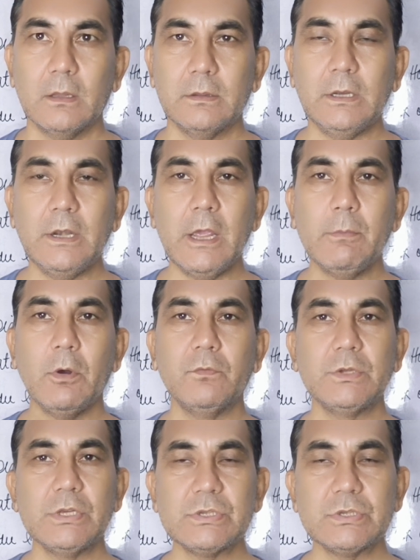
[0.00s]
The name
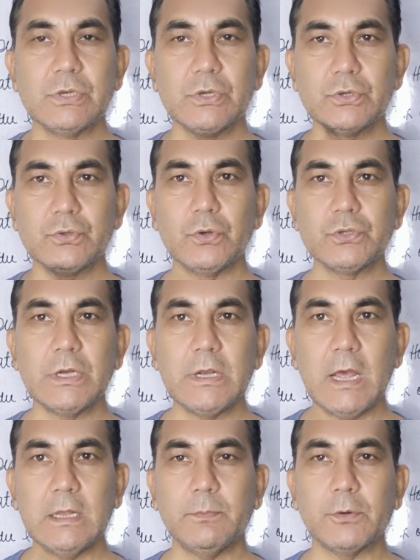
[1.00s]
of this social
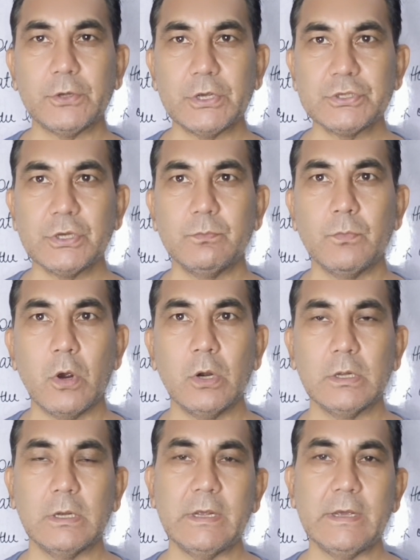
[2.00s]
health protection
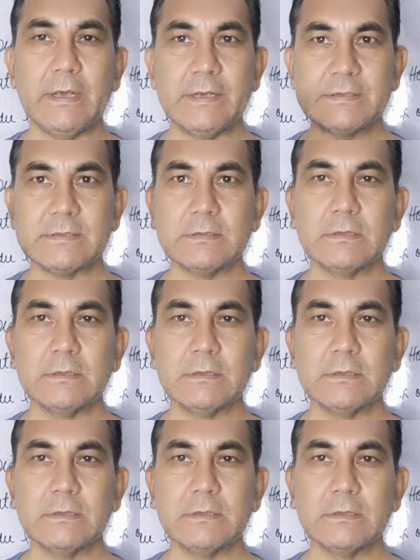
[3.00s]
model is